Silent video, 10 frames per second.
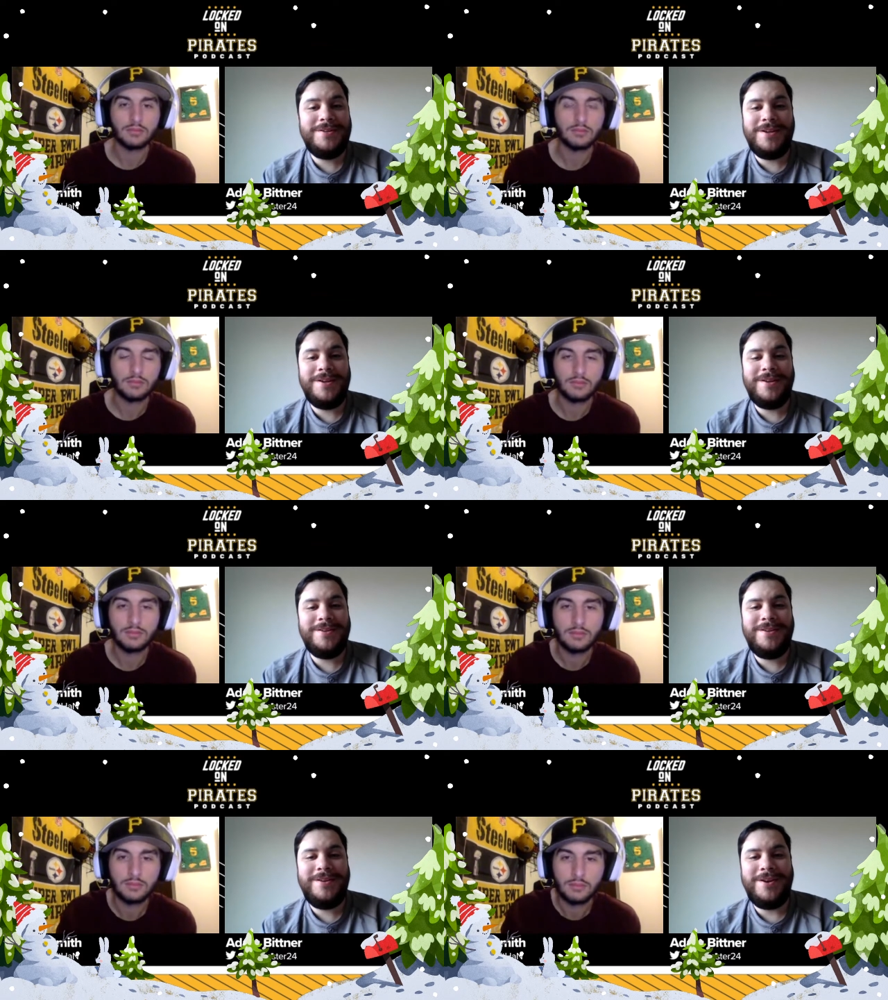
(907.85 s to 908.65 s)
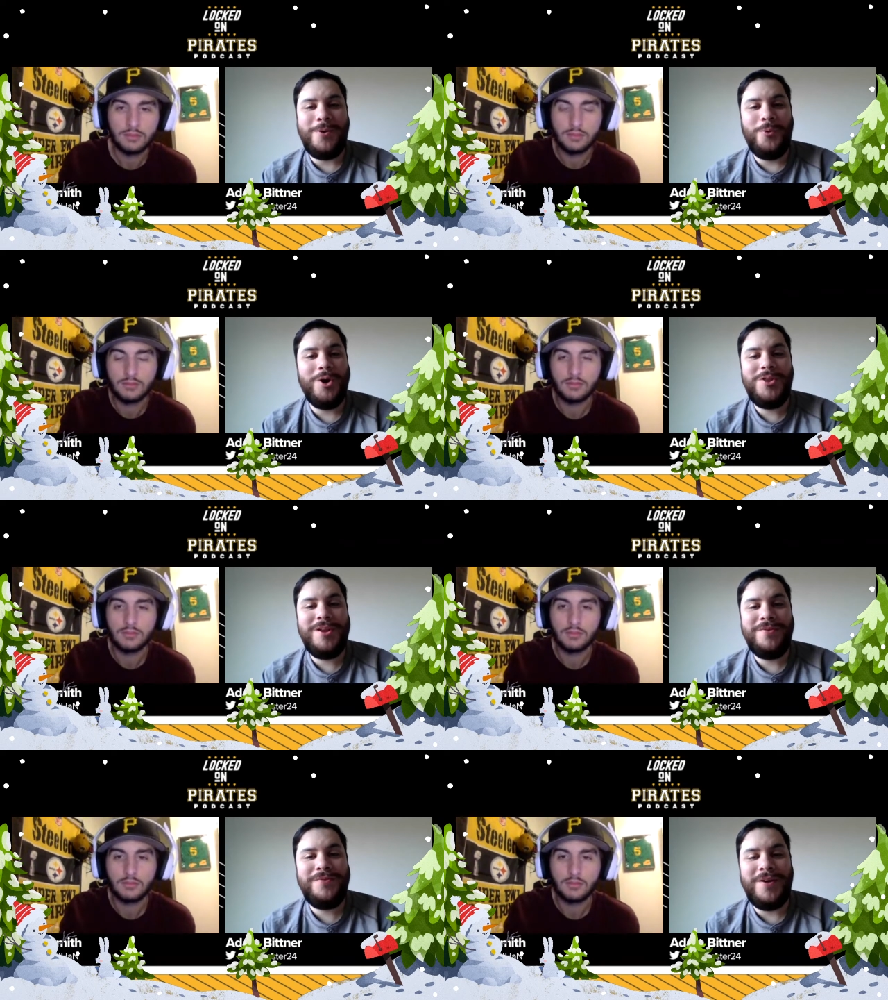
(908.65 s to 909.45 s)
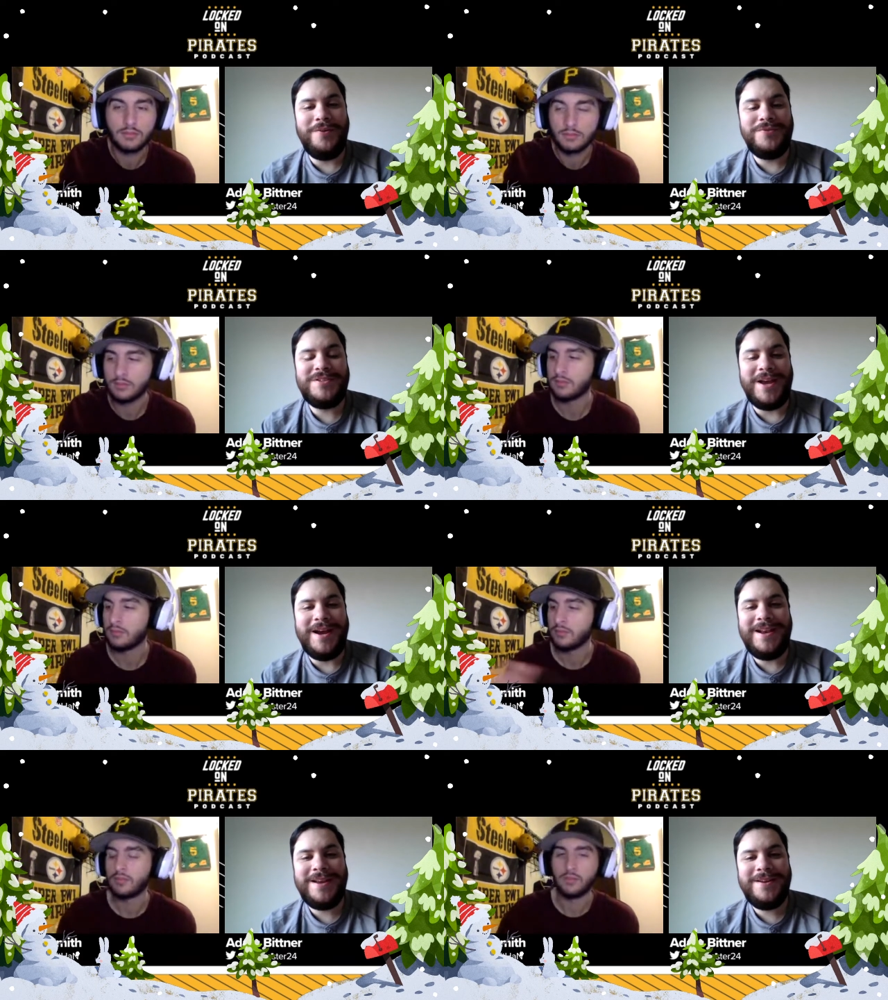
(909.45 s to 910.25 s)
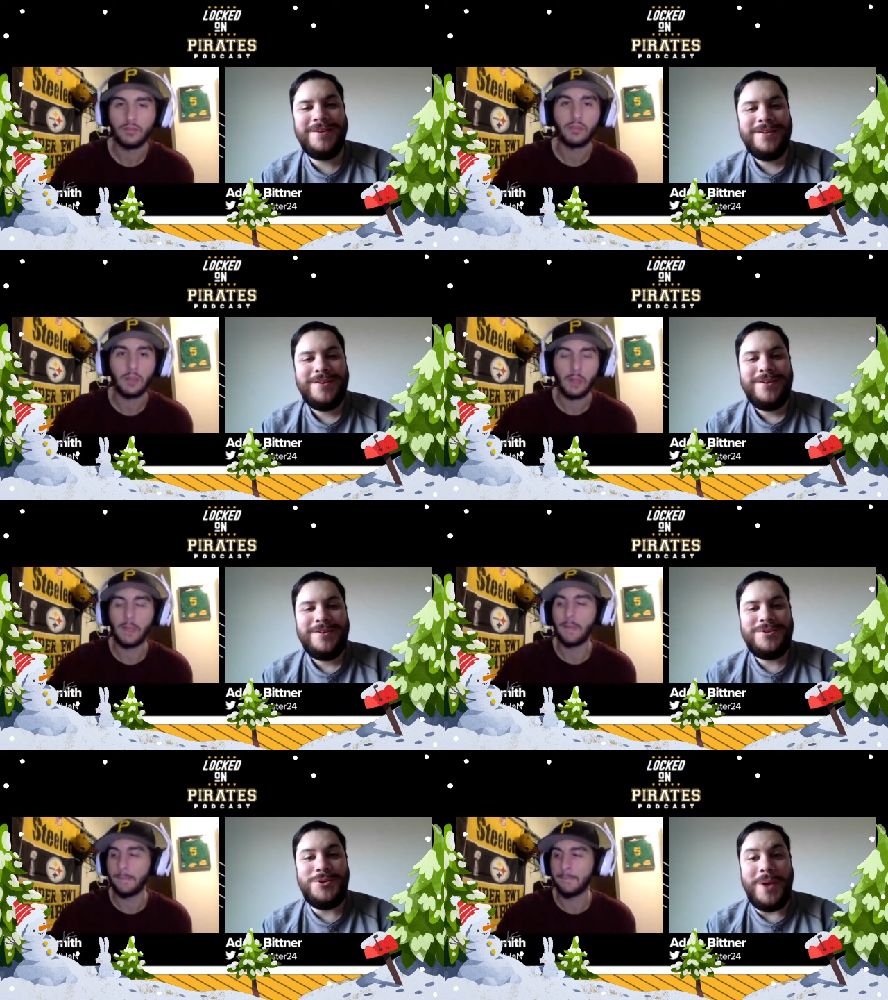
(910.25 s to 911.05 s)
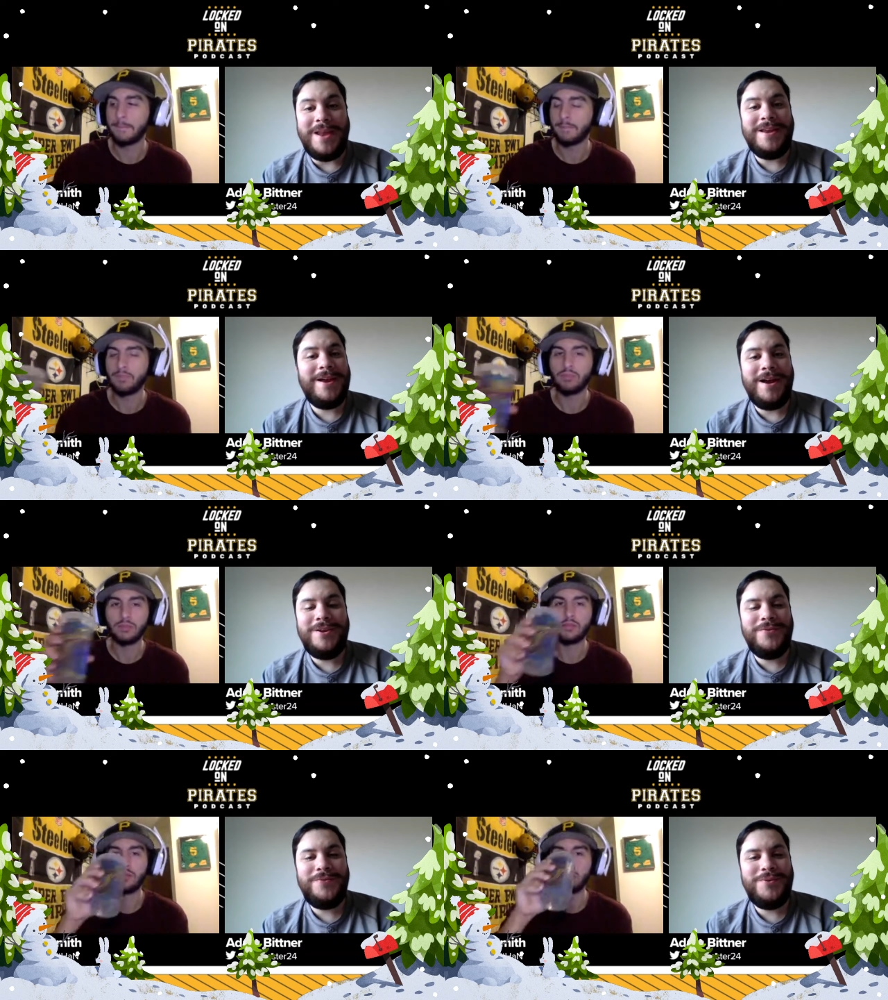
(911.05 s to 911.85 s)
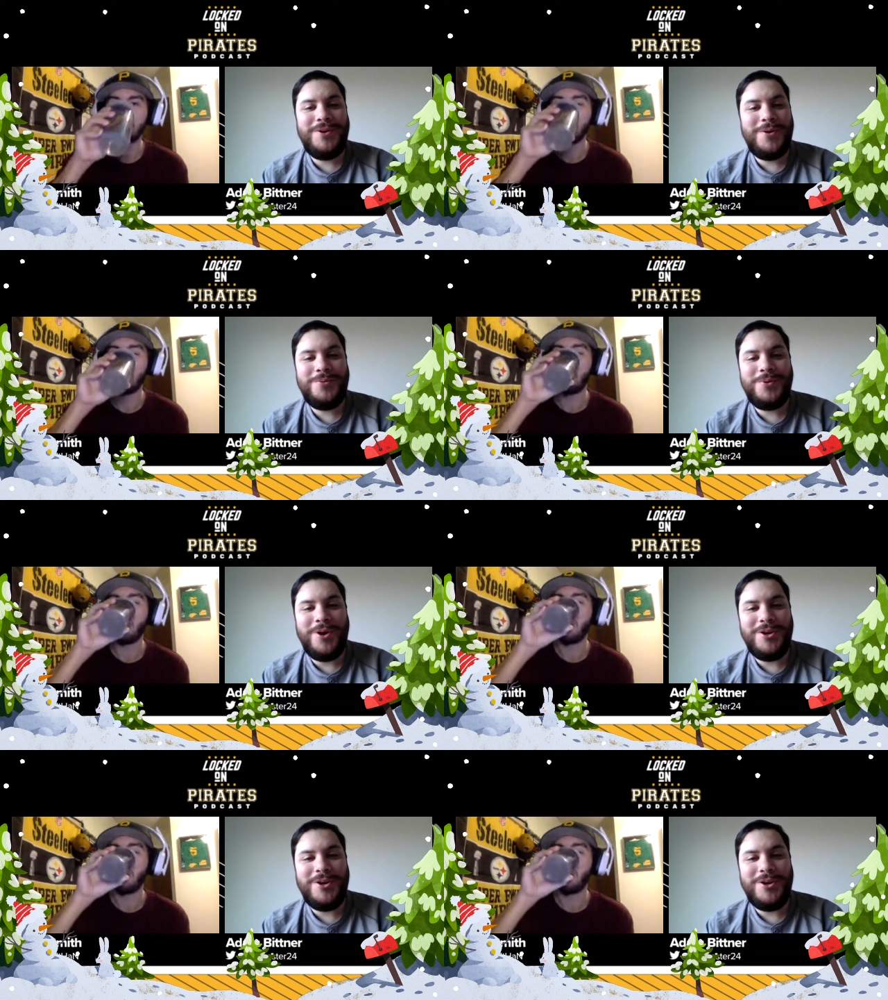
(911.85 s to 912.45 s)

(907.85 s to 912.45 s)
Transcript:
Speaker 1: to, you know, worthy of, of signing mm-hmm. to any kind of, you know,